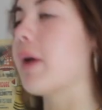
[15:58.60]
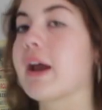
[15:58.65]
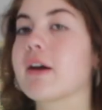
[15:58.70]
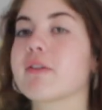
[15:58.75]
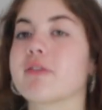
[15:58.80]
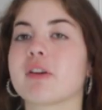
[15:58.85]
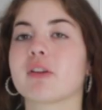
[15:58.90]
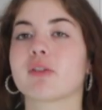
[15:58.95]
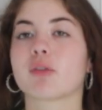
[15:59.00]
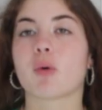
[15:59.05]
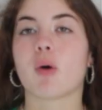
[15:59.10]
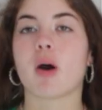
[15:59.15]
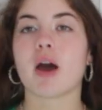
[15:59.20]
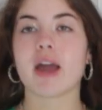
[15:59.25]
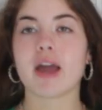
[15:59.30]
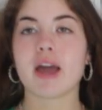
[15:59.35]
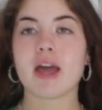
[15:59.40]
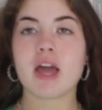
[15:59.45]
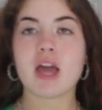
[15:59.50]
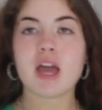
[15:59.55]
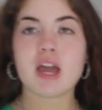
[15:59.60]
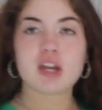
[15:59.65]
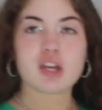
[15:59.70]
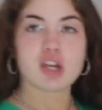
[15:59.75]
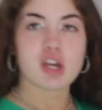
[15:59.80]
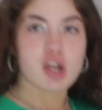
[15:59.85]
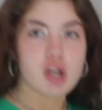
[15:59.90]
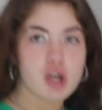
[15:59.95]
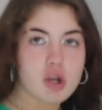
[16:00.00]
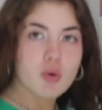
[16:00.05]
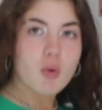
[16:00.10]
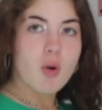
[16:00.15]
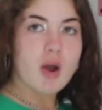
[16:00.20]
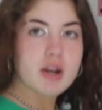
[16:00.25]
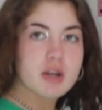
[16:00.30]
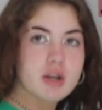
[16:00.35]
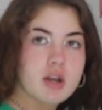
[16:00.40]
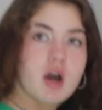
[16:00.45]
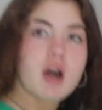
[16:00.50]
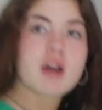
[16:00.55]
me. I think it's quite cute,
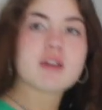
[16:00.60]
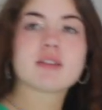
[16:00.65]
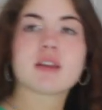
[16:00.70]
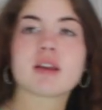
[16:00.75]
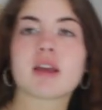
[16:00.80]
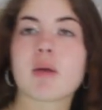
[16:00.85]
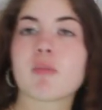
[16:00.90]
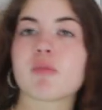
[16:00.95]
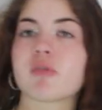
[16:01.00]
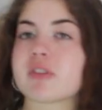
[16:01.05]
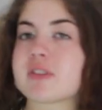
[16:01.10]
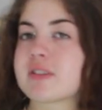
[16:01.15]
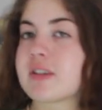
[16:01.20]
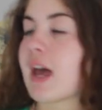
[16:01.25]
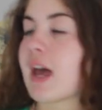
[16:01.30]
quite nice. Again, with a